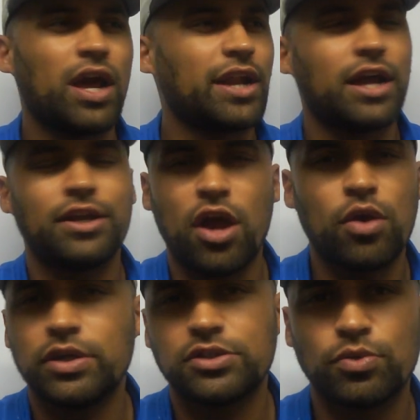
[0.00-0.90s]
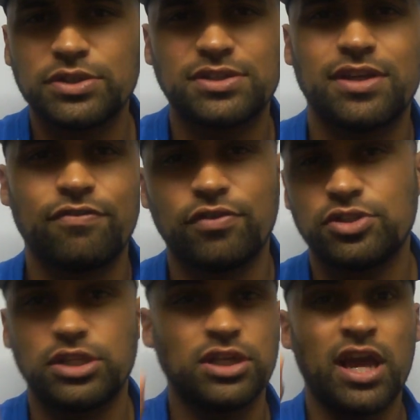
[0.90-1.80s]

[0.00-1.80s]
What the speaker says: and I know it's always the same footage.